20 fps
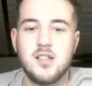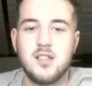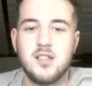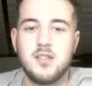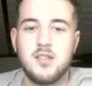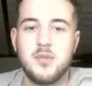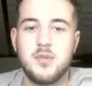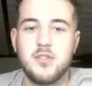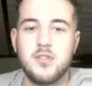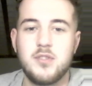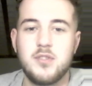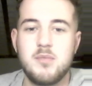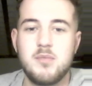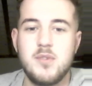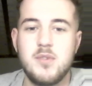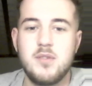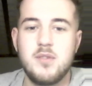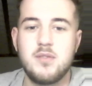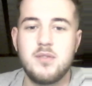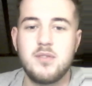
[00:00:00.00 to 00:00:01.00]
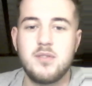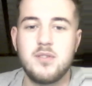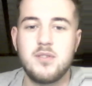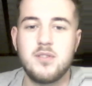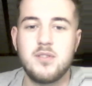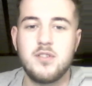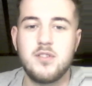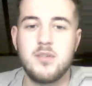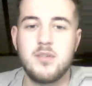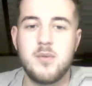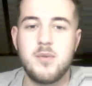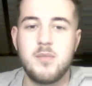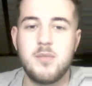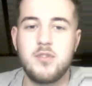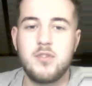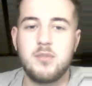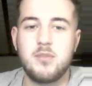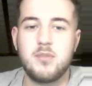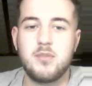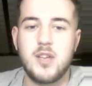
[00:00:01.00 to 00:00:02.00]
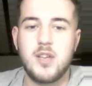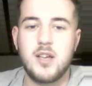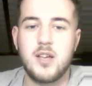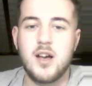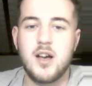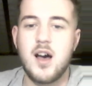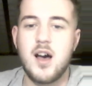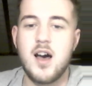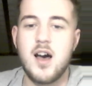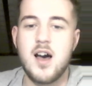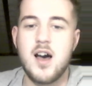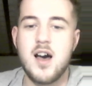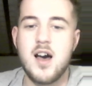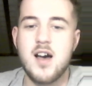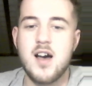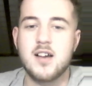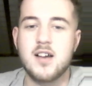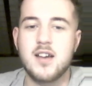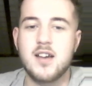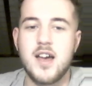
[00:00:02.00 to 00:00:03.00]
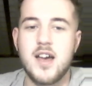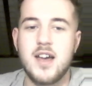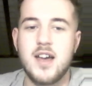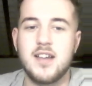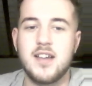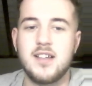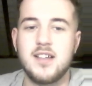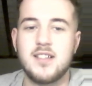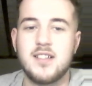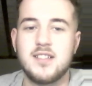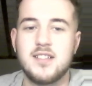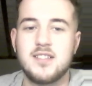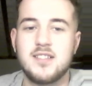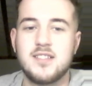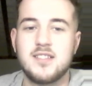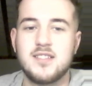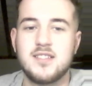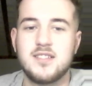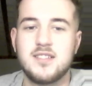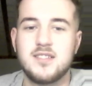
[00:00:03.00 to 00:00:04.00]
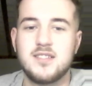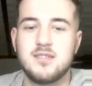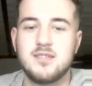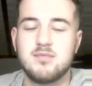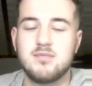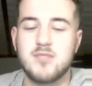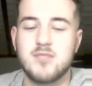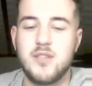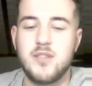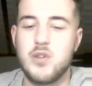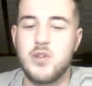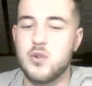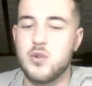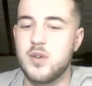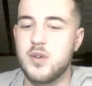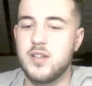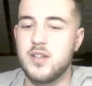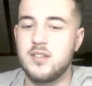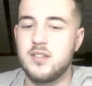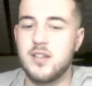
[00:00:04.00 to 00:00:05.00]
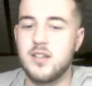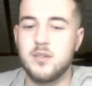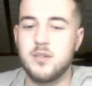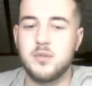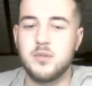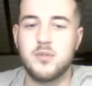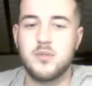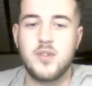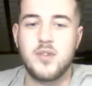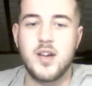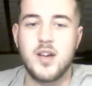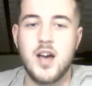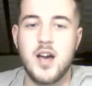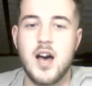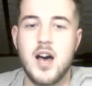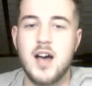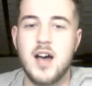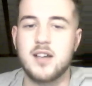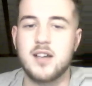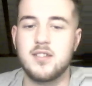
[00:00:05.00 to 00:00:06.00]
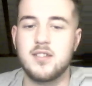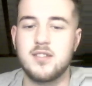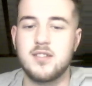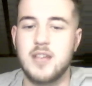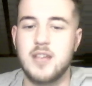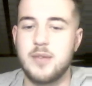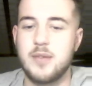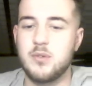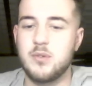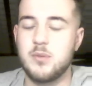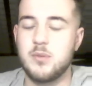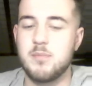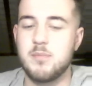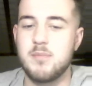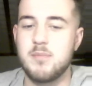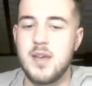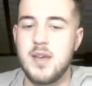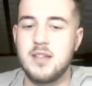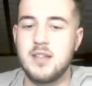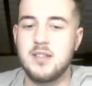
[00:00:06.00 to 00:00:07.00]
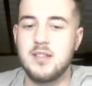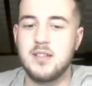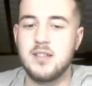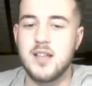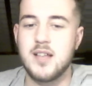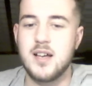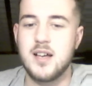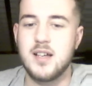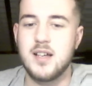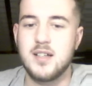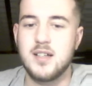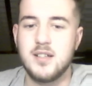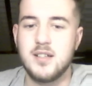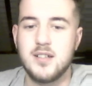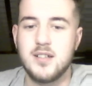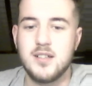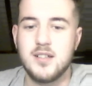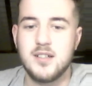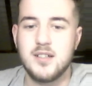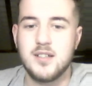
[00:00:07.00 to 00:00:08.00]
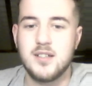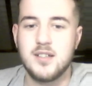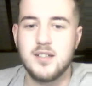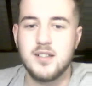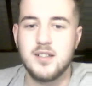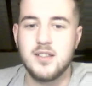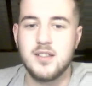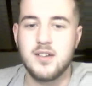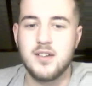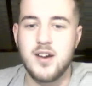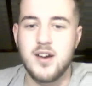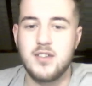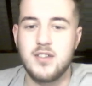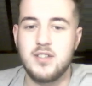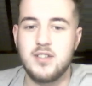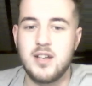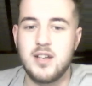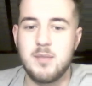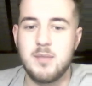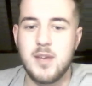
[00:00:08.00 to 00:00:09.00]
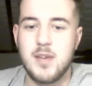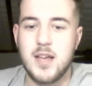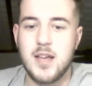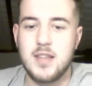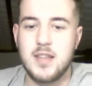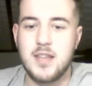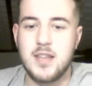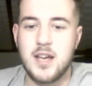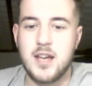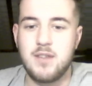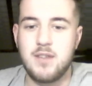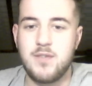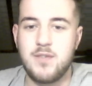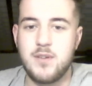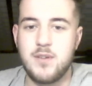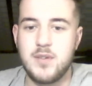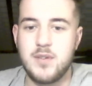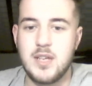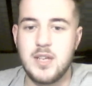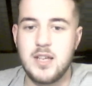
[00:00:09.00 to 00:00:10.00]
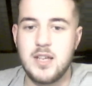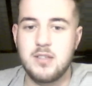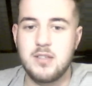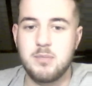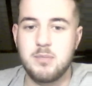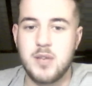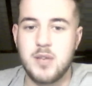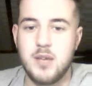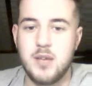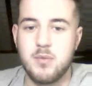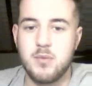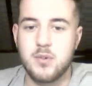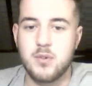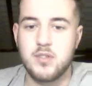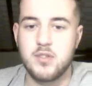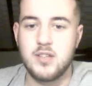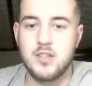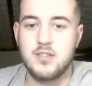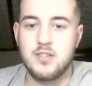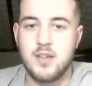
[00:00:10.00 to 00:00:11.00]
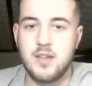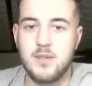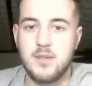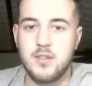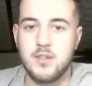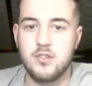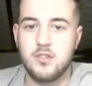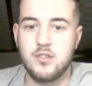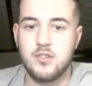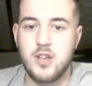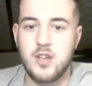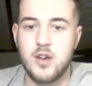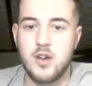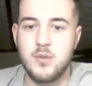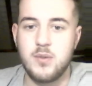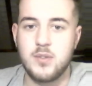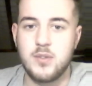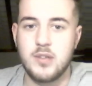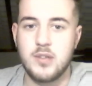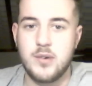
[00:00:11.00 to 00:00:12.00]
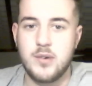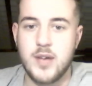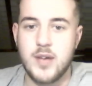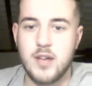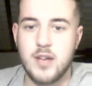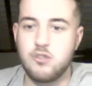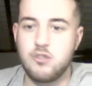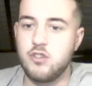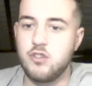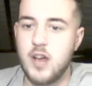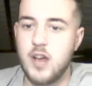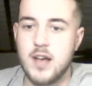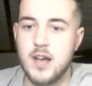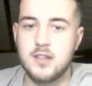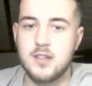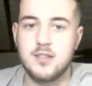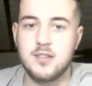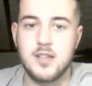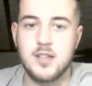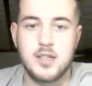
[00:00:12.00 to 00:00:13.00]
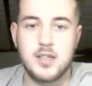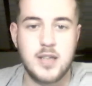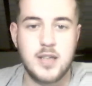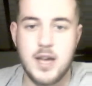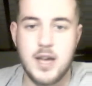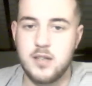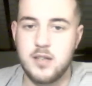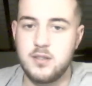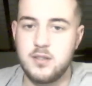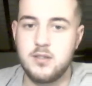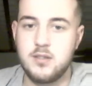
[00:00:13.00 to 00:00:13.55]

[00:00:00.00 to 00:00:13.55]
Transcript: What's the move? Does it want bishop take? Ah, okay. I thought queen takes was fine. Ah, because it sets the mating net. Alright, silly me. And then I think we need to play rook d7 so we don't get checked again.